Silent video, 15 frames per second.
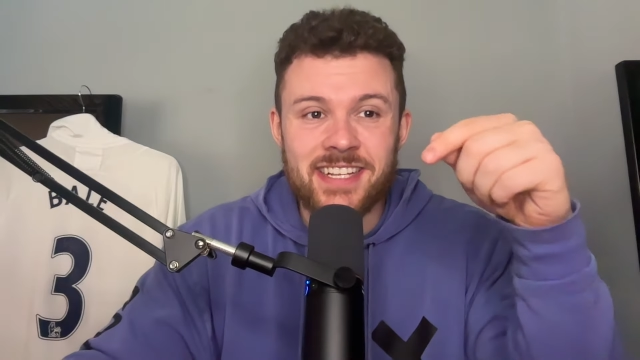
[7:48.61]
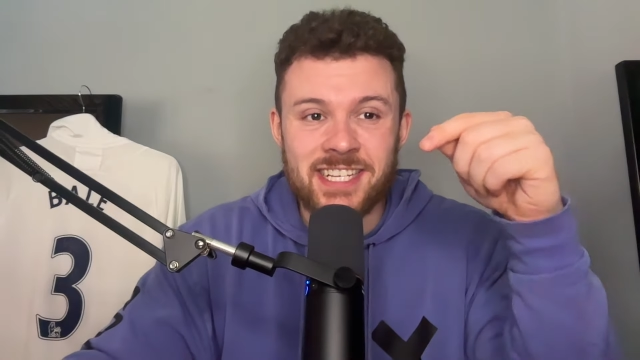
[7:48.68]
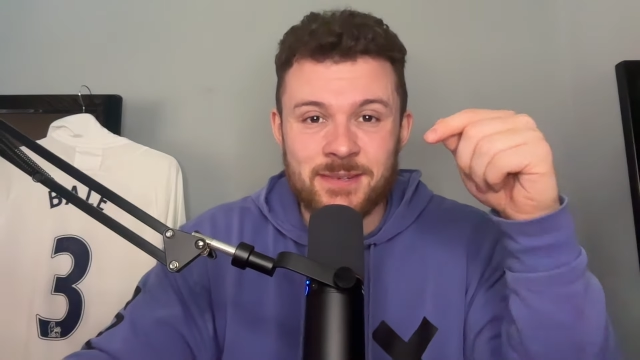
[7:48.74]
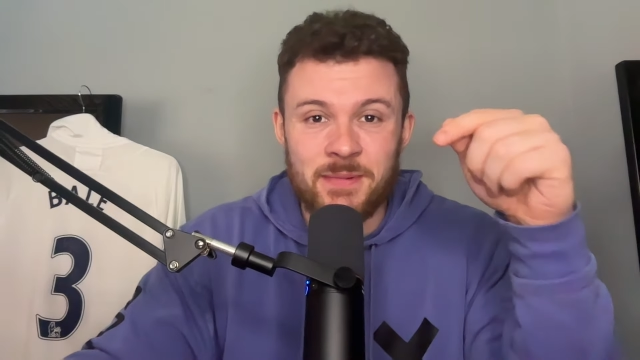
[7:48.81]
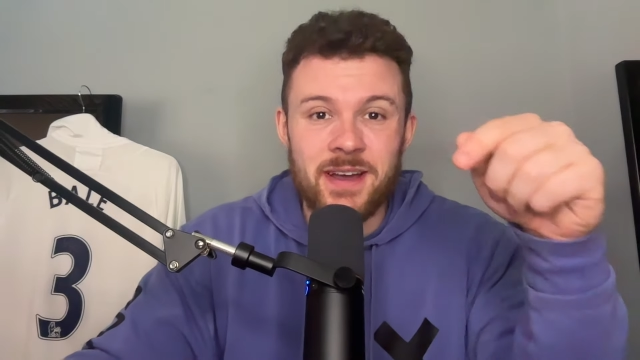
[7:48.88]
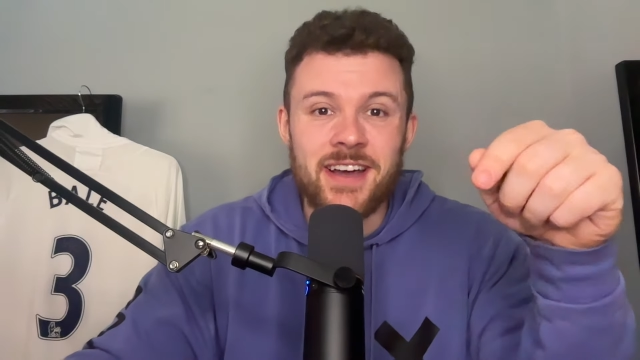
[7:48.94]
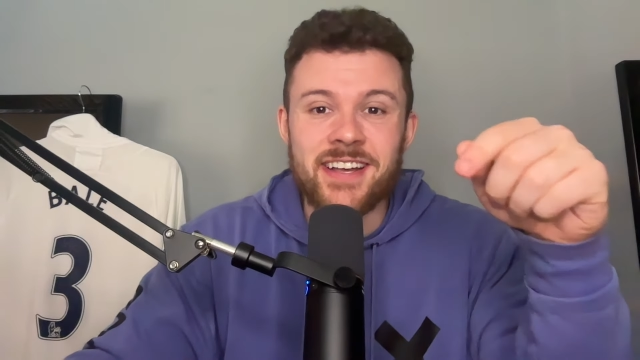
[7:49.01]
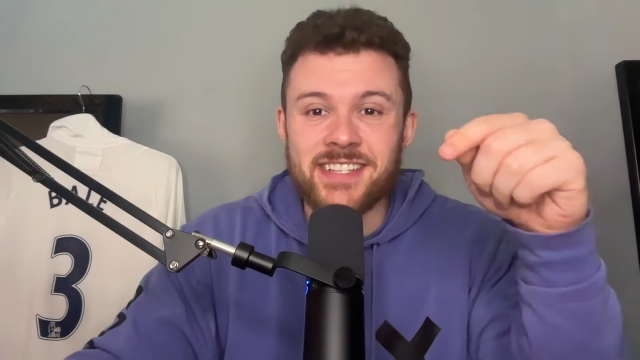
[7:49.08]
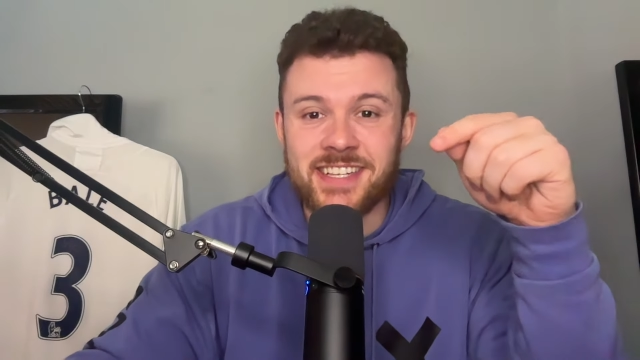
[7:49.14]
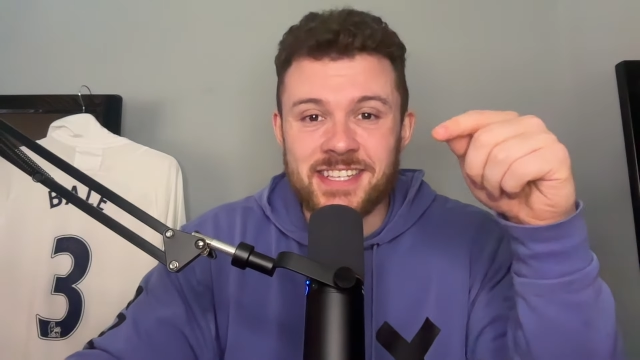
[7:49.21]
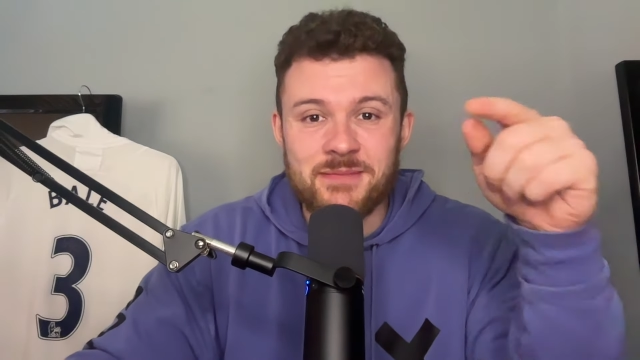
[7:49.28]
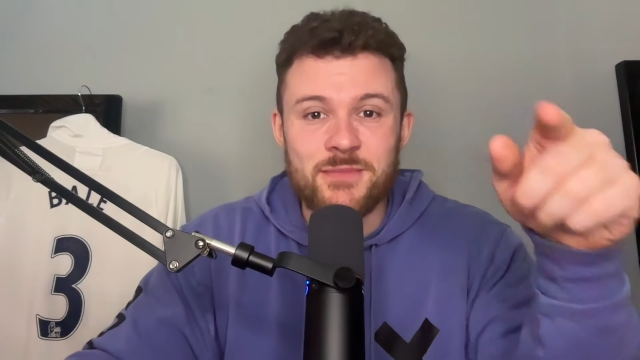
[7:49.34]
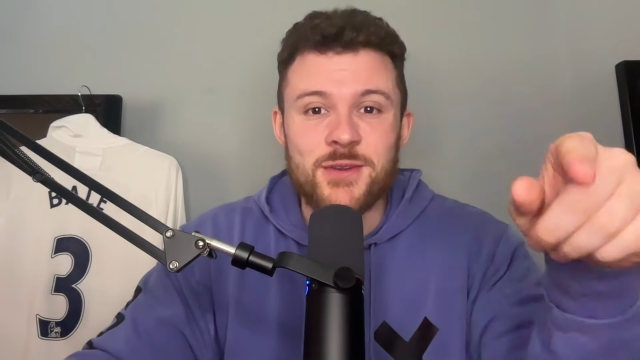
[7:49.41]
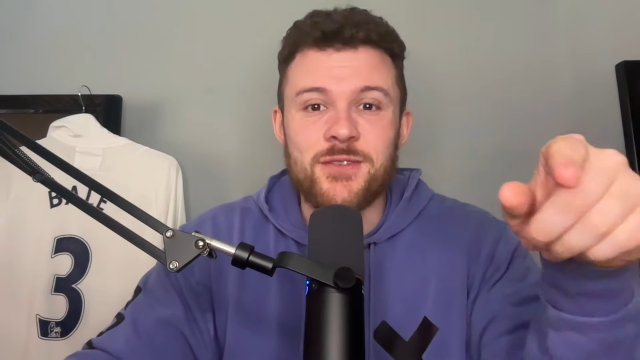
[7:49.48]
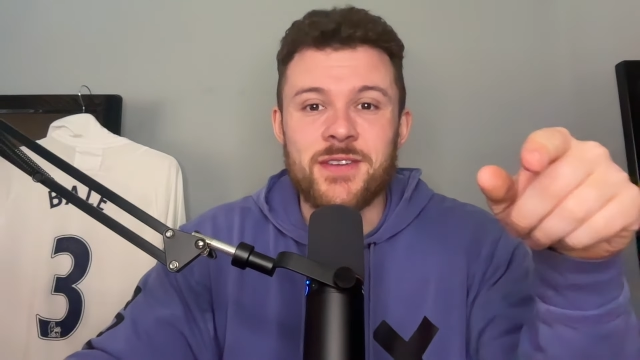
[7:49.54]
Spurs
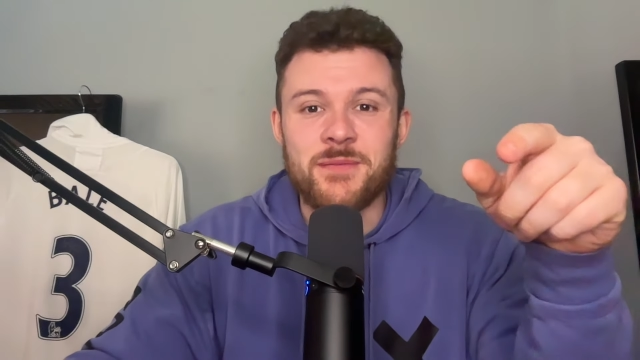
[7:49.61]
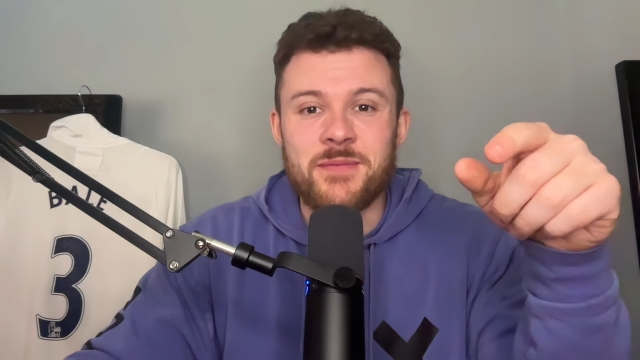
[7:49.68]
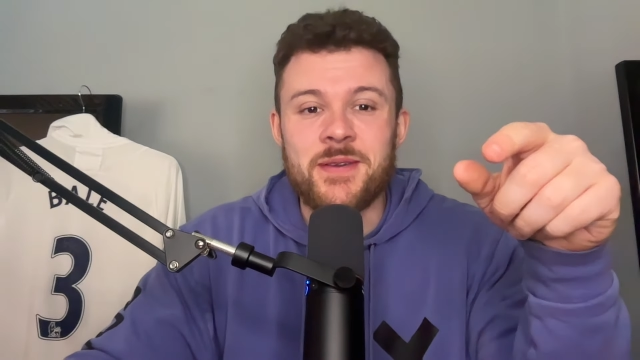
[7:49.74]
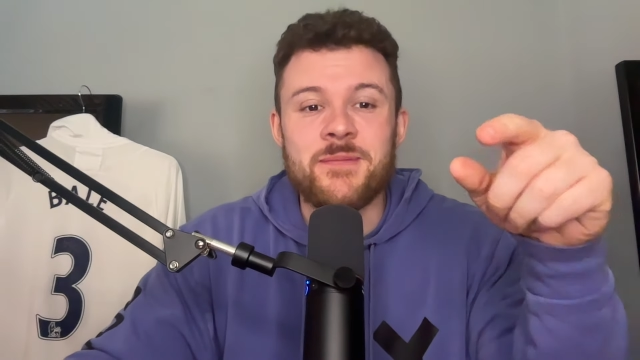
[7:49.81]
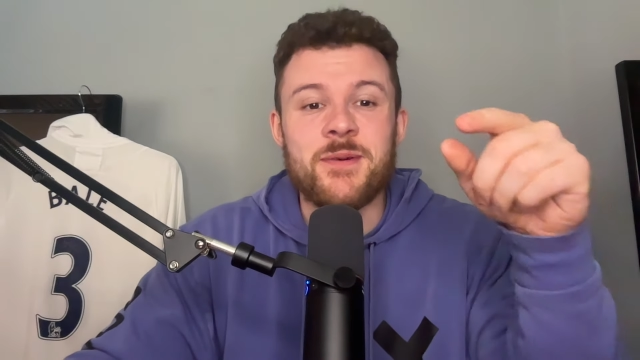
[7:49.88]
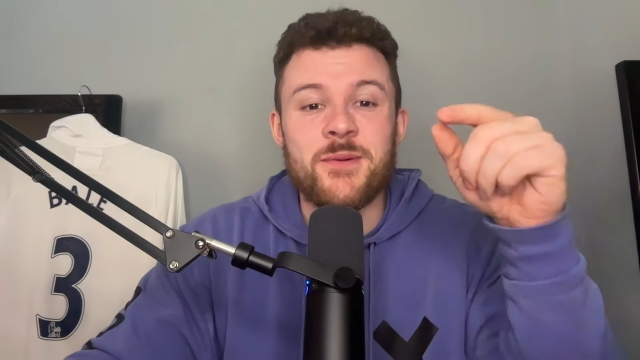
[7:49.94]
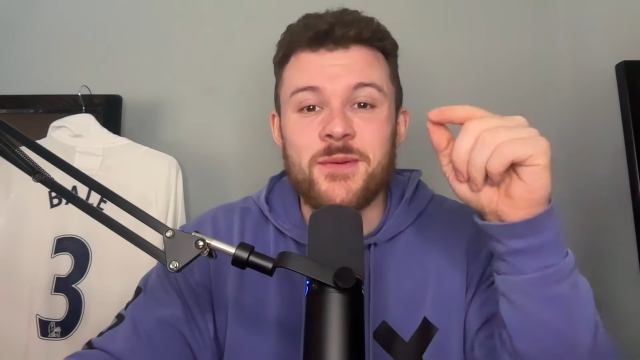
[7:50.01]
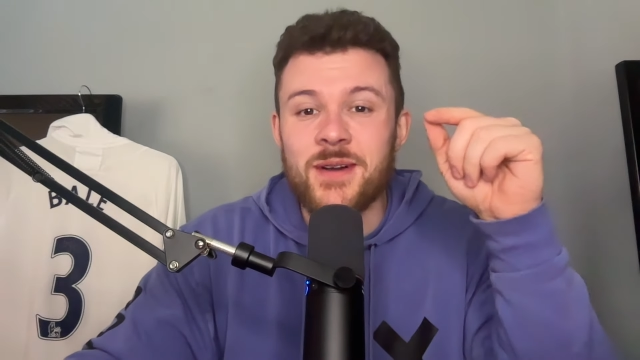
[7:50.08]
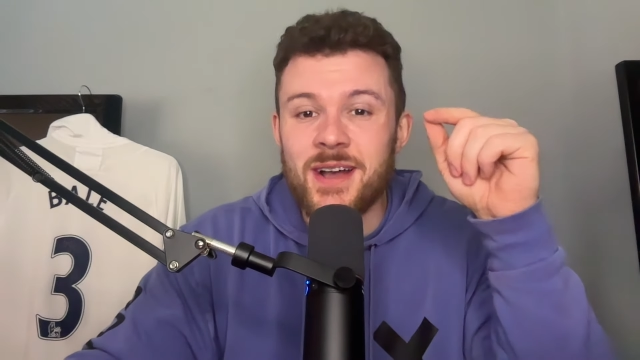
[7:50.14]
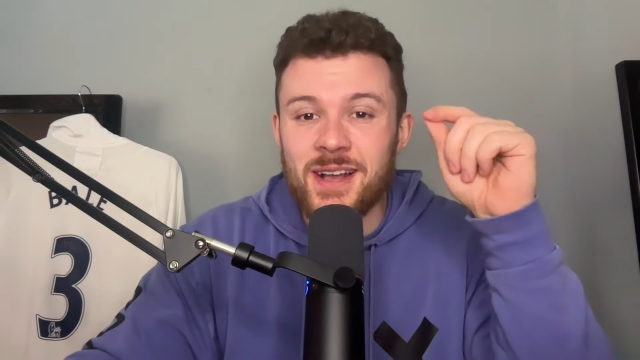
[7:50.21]
into moving people.